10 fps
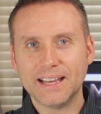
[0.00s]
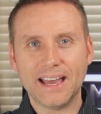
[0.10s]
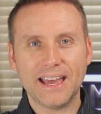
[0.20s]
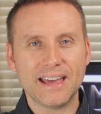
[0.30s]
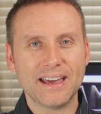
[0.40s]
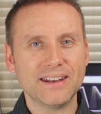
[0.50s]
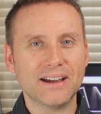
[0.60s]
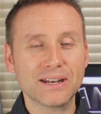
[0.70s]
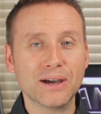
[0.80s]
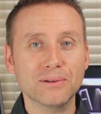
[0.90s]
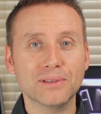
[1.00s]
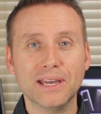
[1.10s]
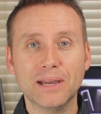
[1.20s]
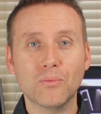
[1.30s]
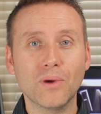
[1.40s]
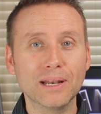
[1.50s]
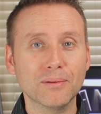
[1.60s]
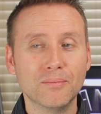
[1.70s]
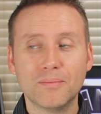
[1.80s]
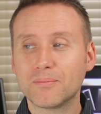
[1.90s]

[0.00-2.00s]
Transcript: and I know that it will